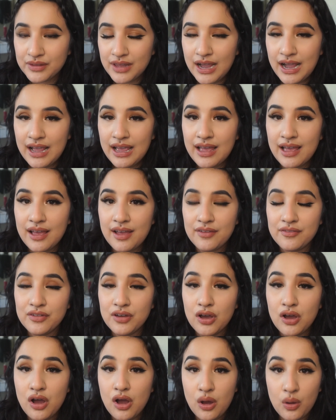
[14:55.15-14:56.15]
I have a
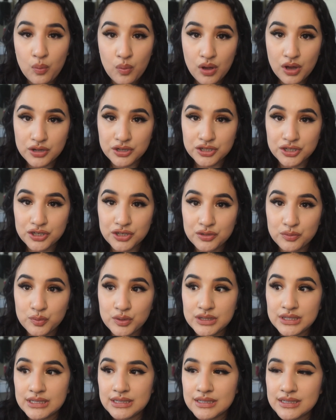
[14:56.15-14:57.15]
hot water
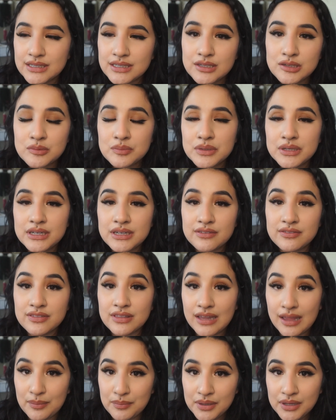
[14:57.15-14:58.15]
with a little bit of
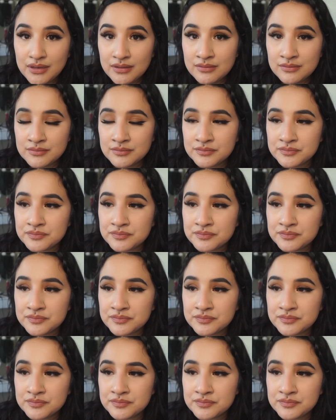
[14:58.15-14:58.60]
lemon